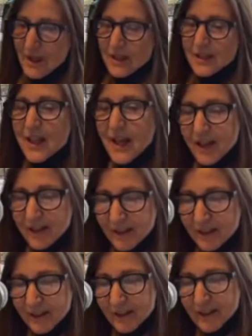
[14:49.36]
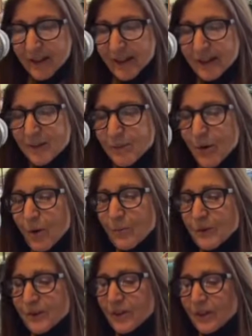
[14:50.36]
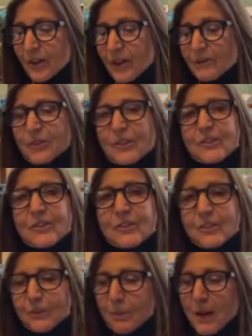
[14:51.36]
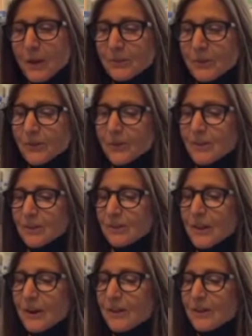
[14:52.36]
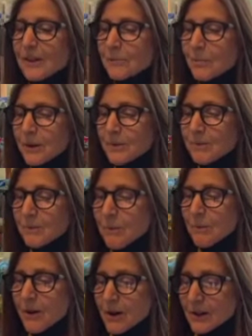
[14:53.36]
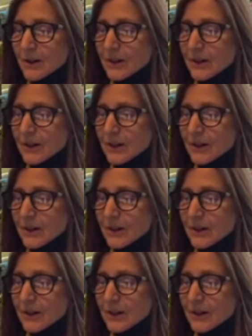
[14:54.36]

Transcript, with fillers: Yet, in the moment of Jesus' baptism, as narrated by Mark,